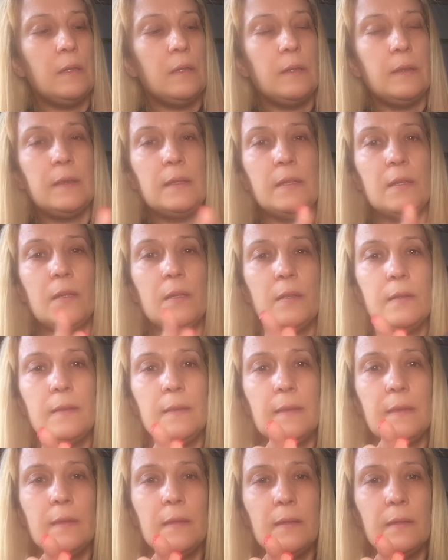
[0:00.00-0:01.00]
the
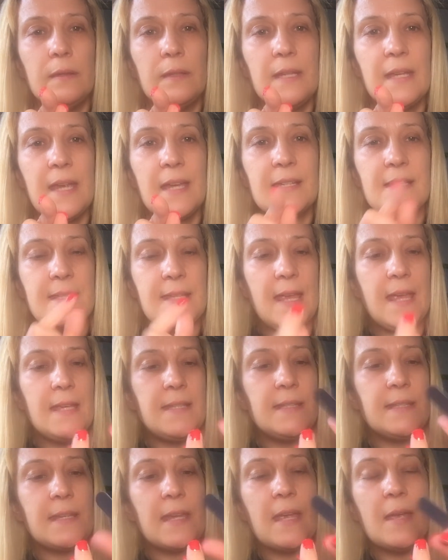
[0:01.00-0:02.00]

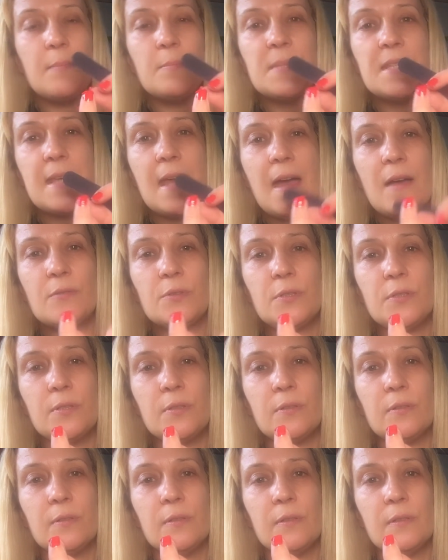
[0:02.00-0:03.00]
excess comes out.
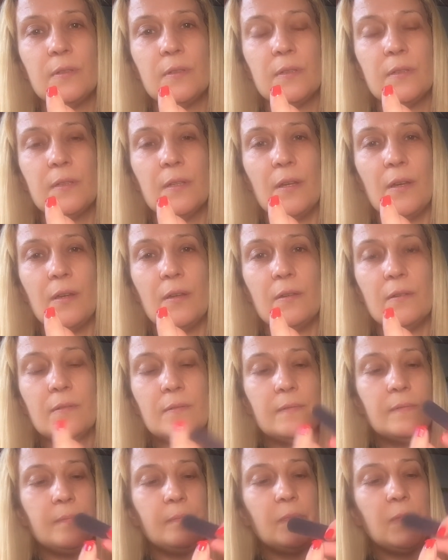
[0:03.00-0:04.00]

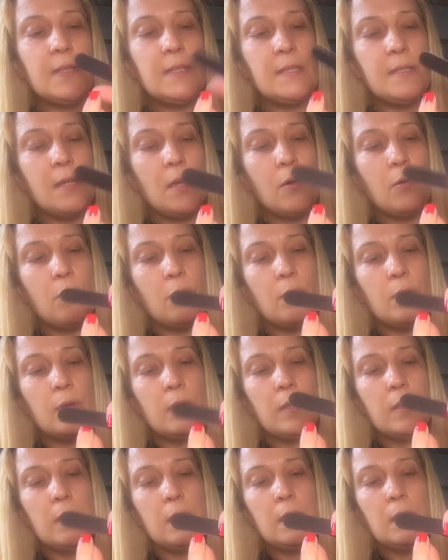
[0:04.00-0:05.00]
So
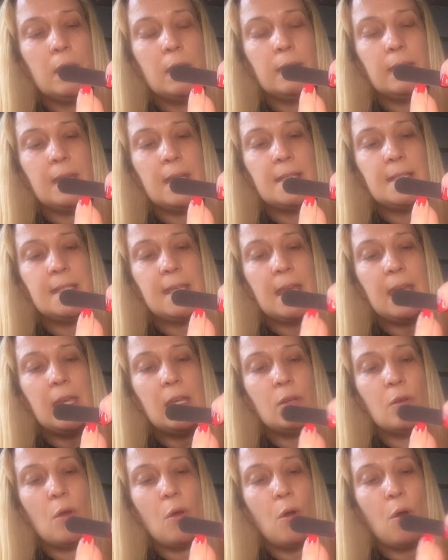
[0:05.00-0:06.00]
they say
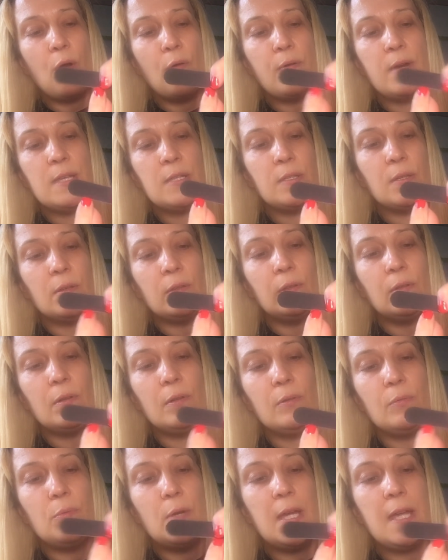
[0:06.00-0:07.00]
in
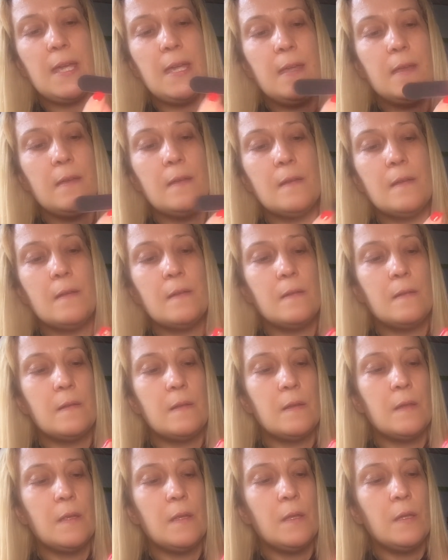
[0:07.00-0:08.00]
horizontal way,
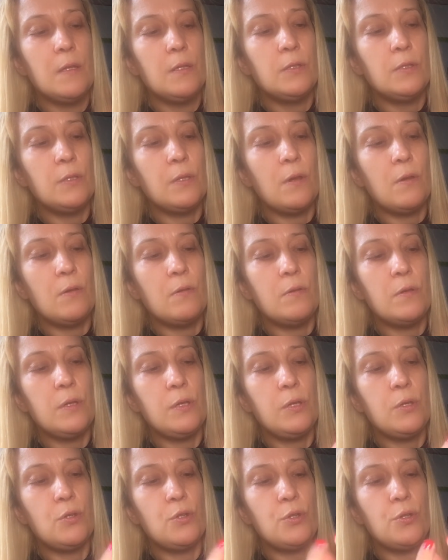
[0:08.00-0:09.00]
so
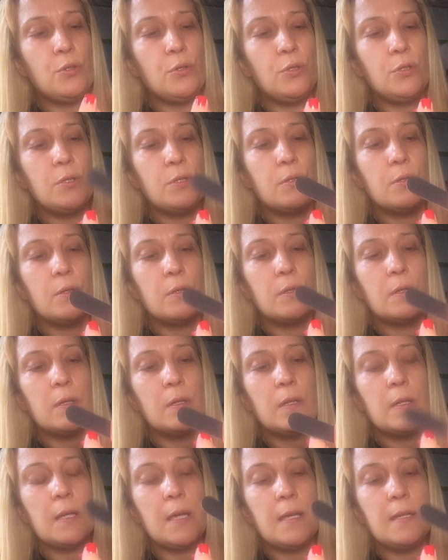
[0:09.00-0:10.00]
you should
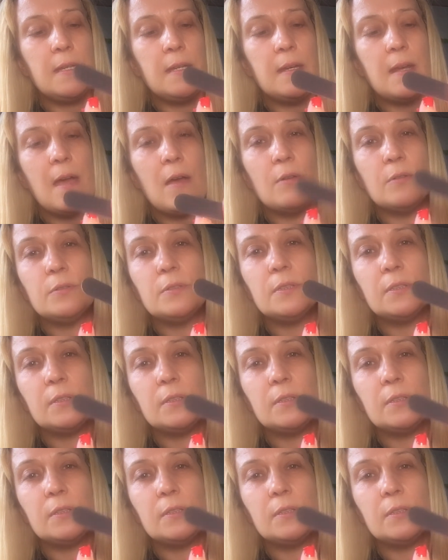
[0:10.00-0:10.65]
cut it out.